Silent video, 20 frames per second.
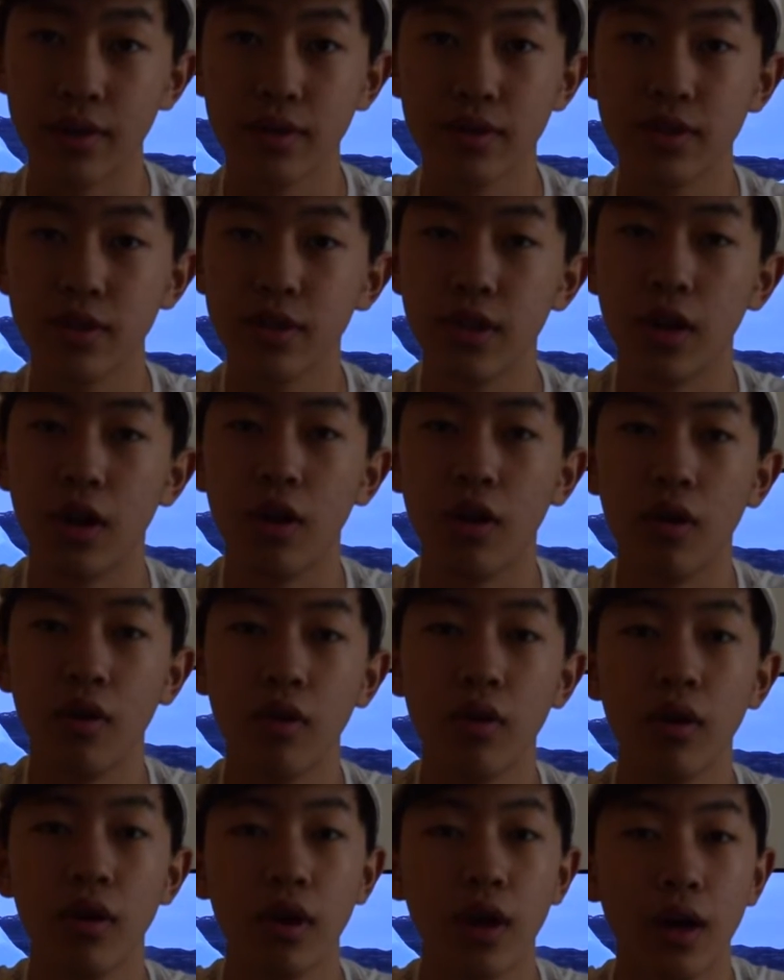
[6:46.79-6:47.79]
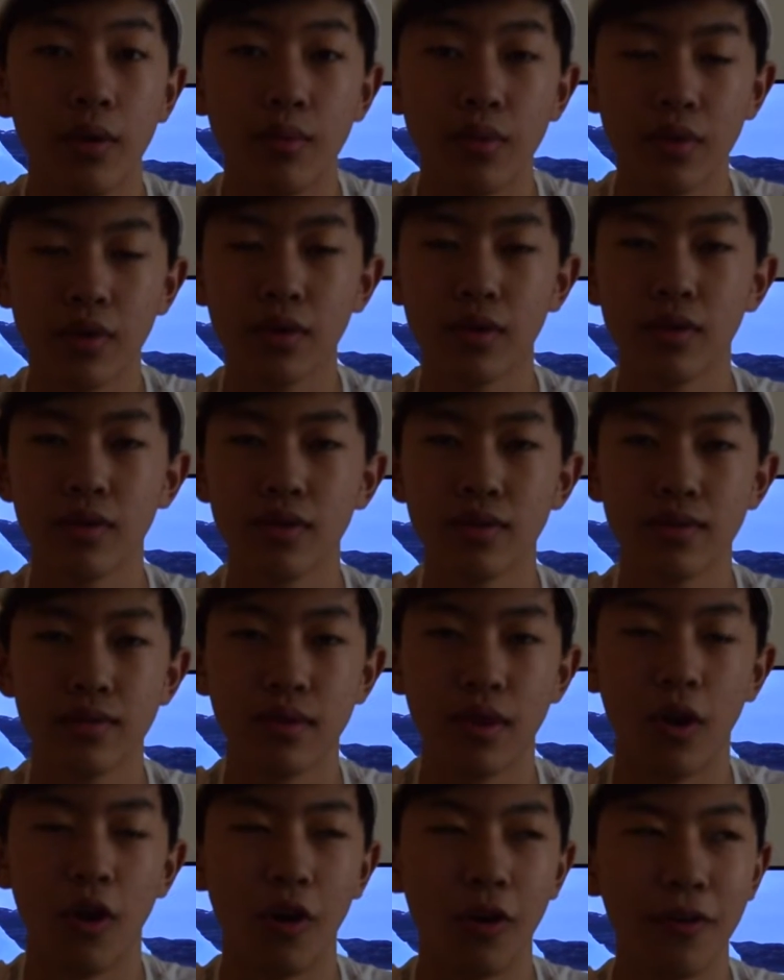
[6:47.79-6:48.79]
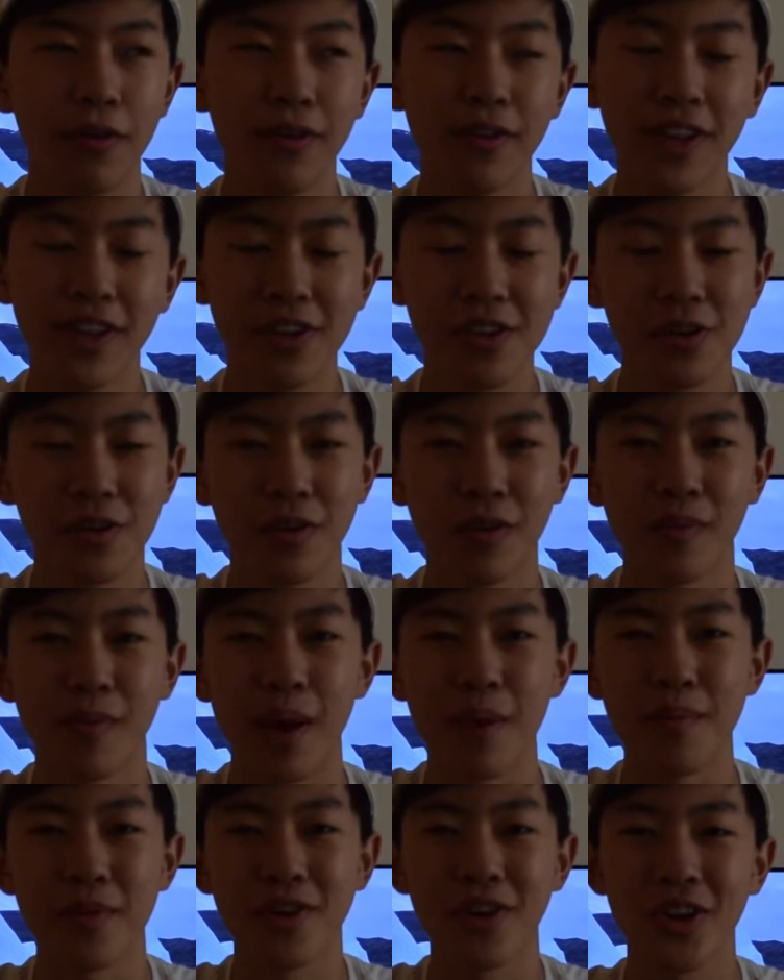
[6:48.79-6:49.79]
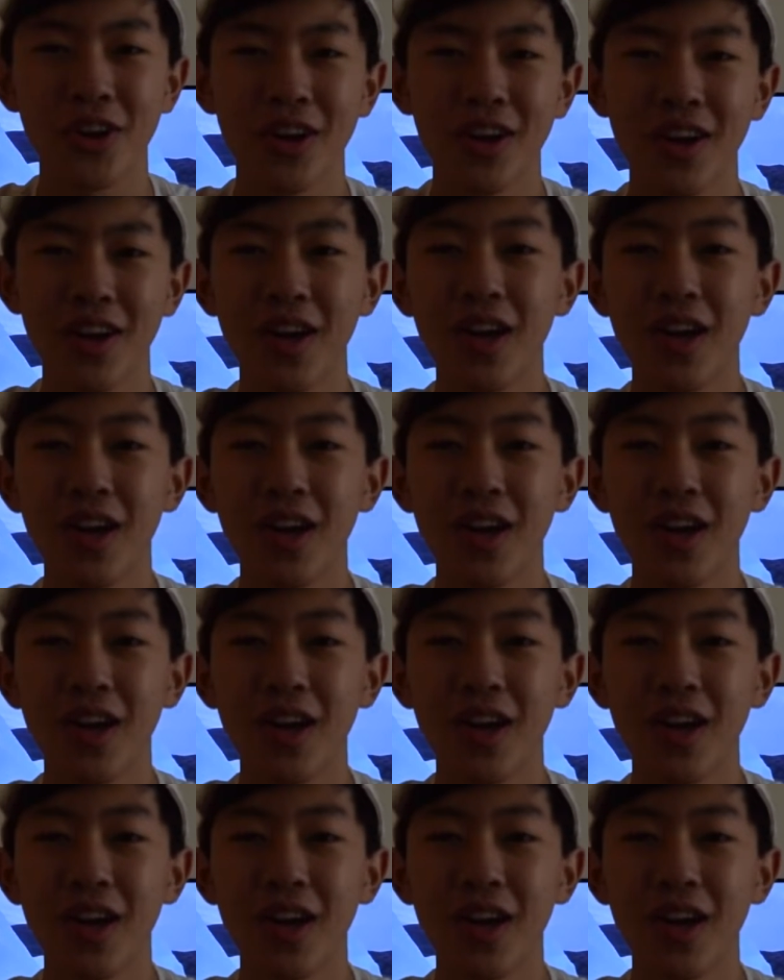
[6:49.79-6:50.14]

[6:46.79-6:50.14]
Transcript: so hopefully you remember,